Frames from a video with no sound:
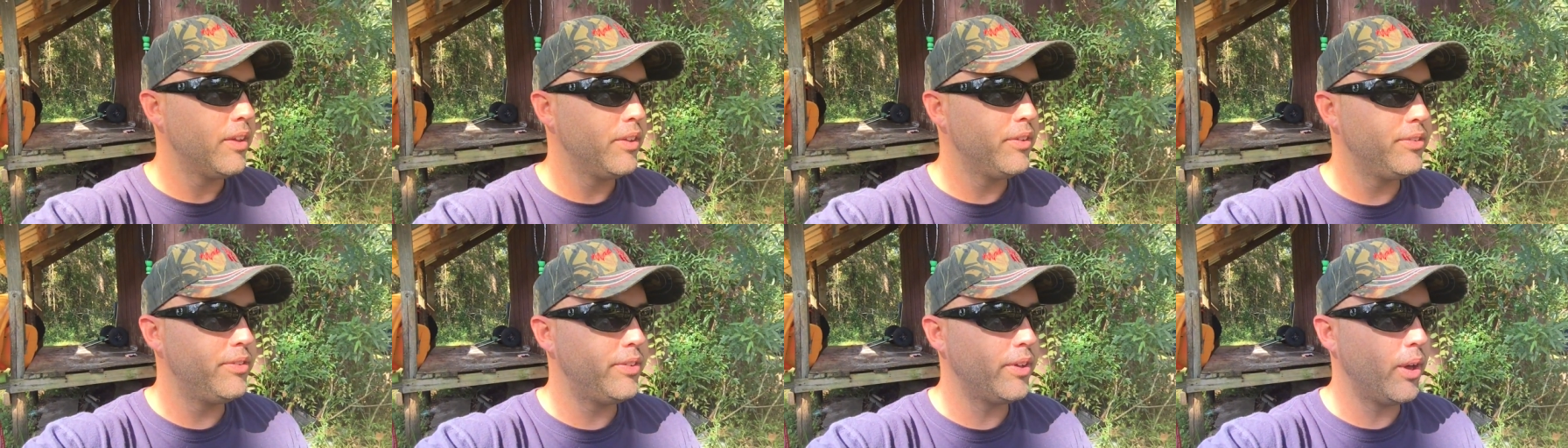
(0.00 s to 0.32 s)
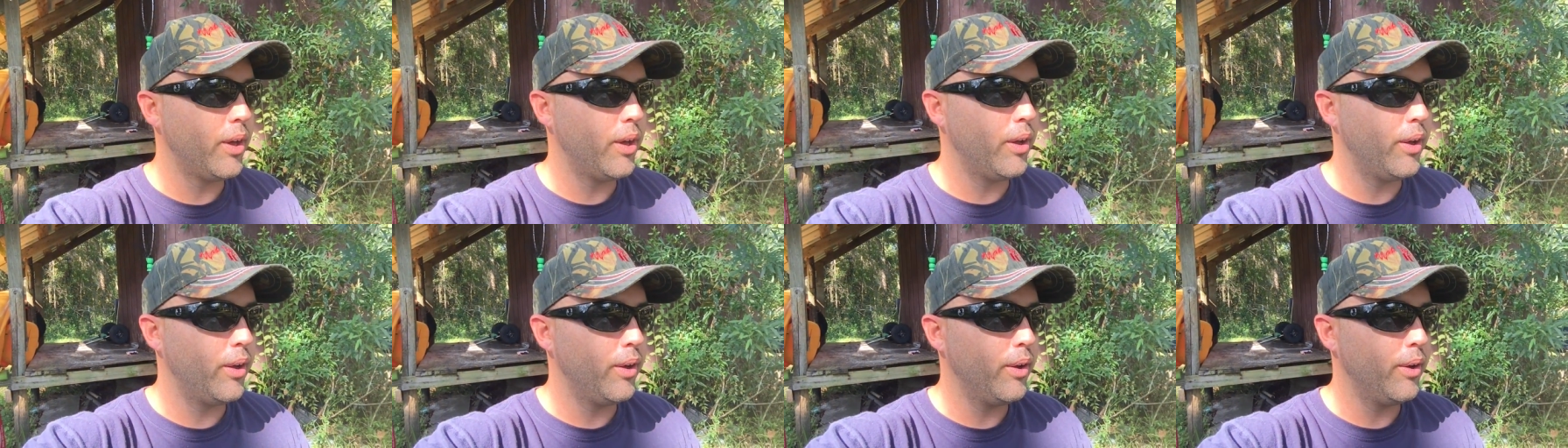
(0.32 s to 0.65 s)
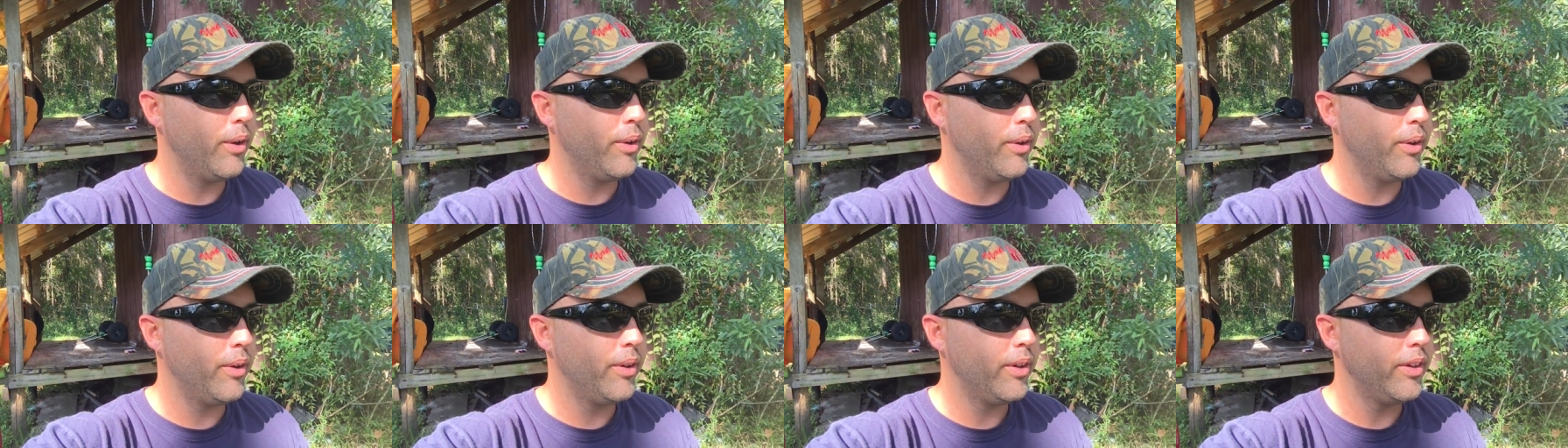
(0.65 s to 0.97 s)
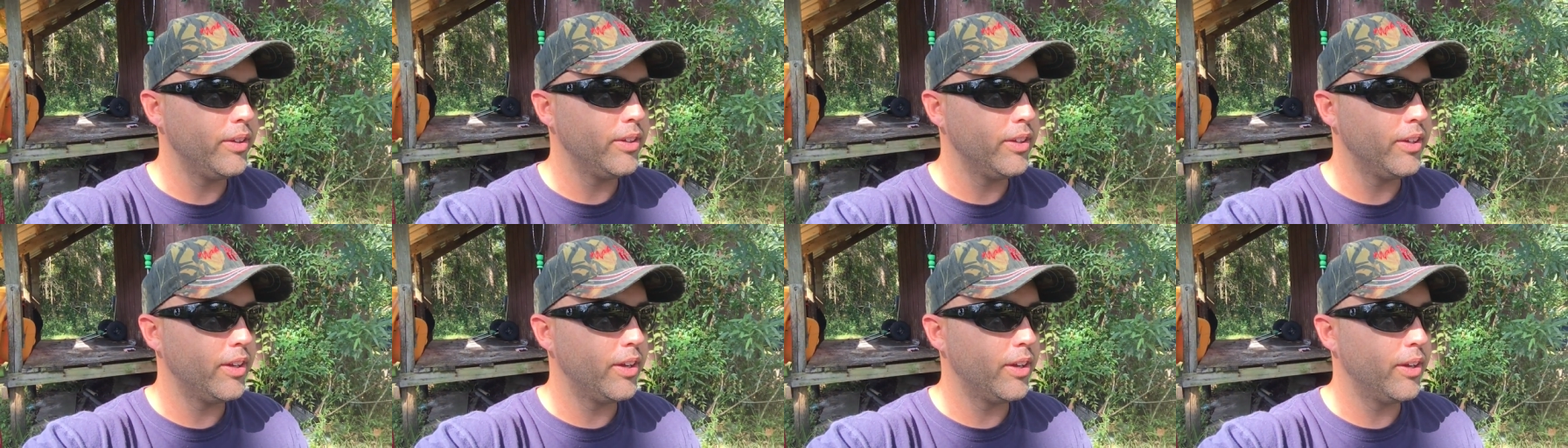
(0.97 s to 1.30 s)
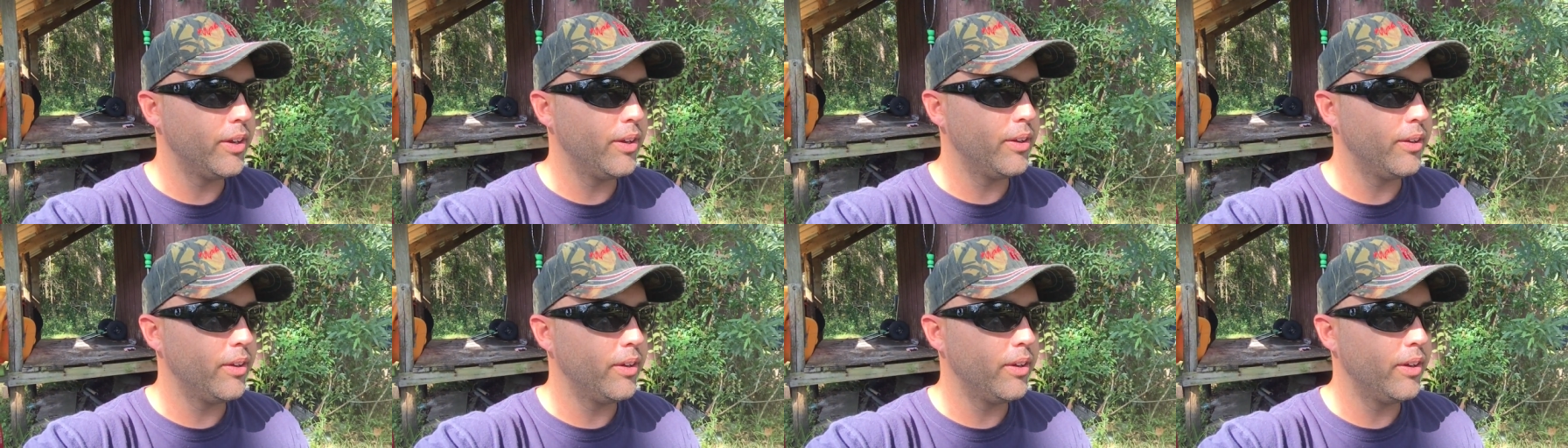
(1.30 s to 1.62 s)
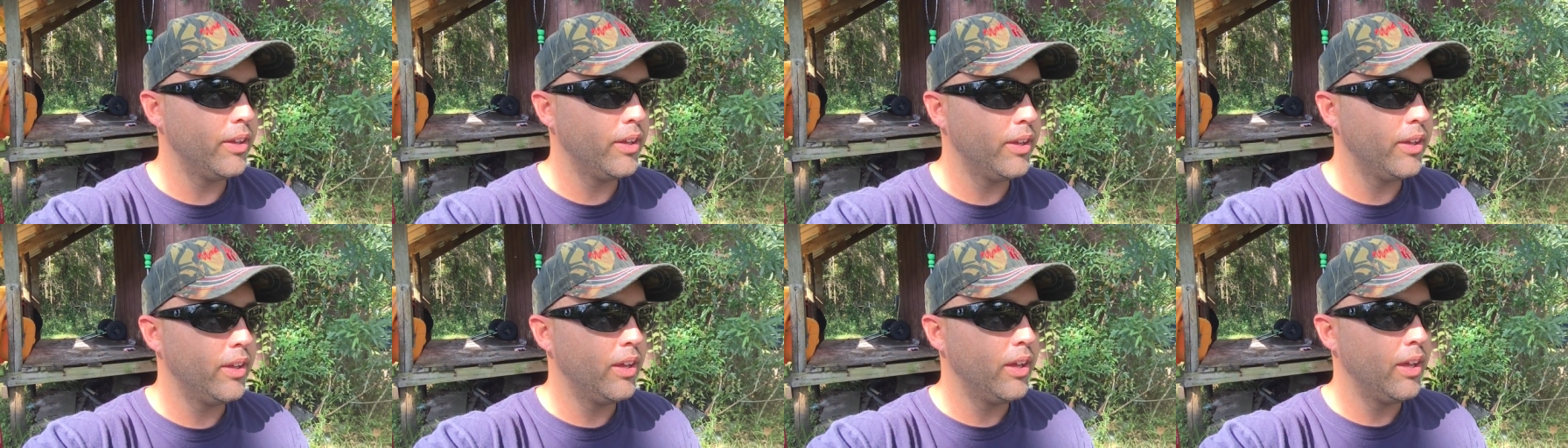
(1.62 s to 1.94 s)
So, you know,
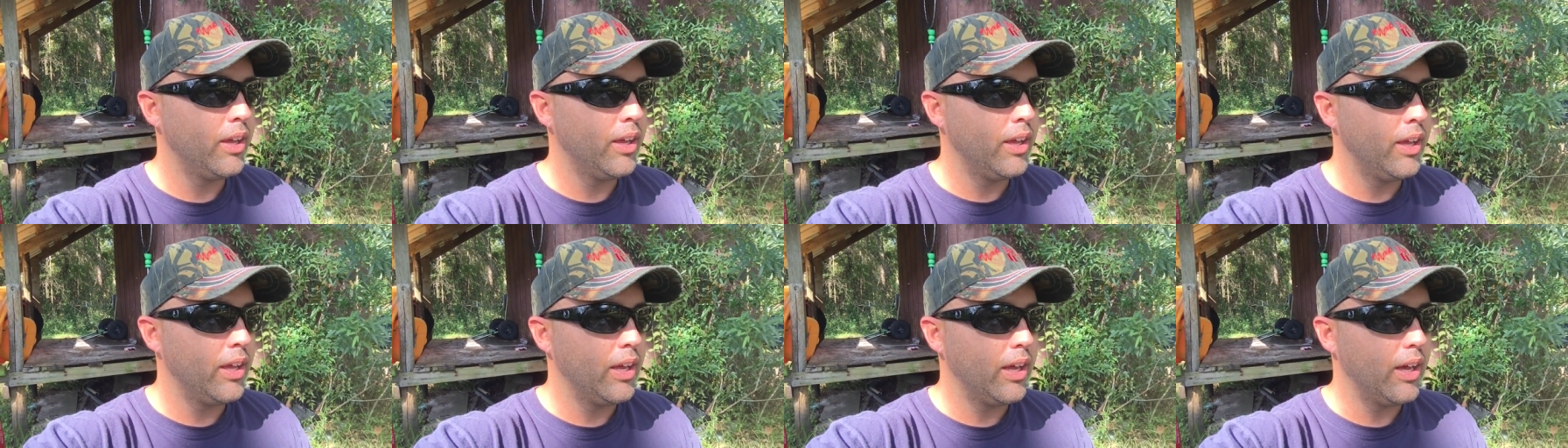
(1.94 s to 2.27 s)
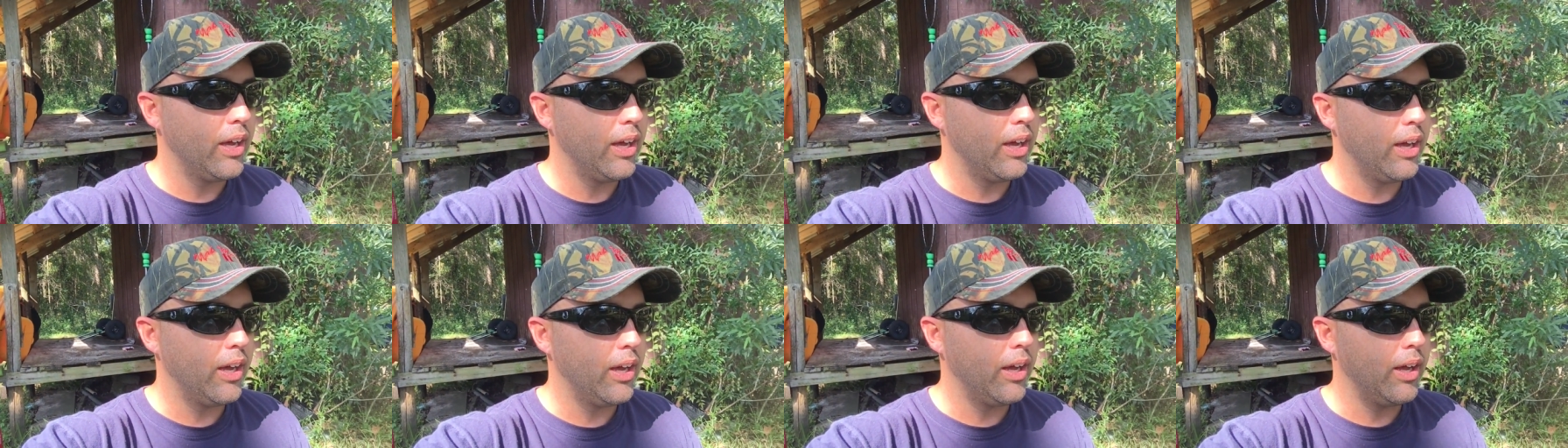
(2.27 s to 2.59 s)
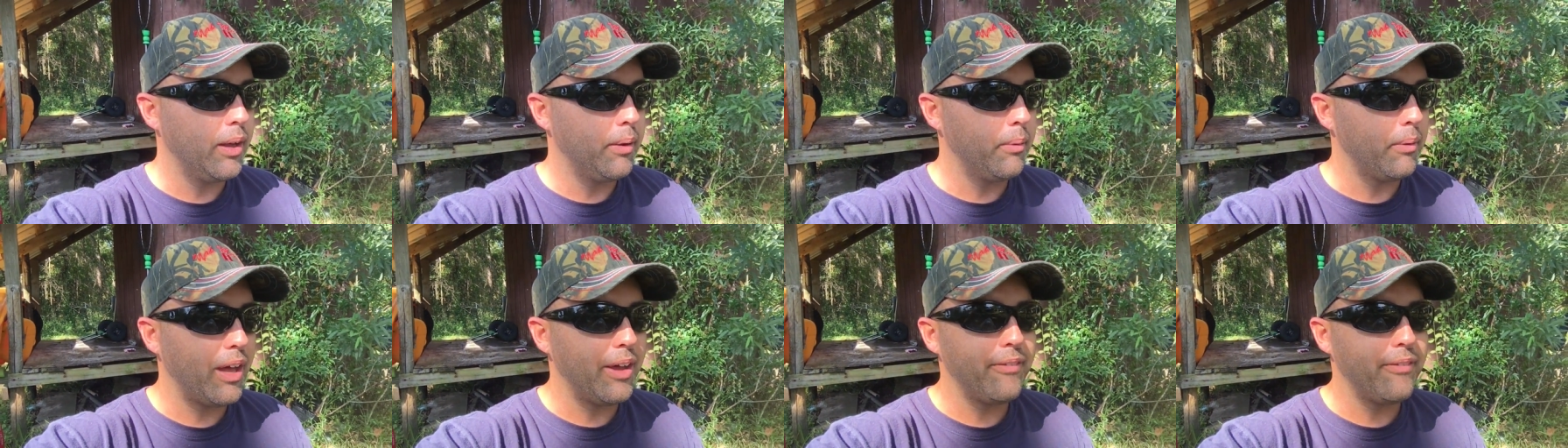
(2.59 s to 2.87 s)
uh,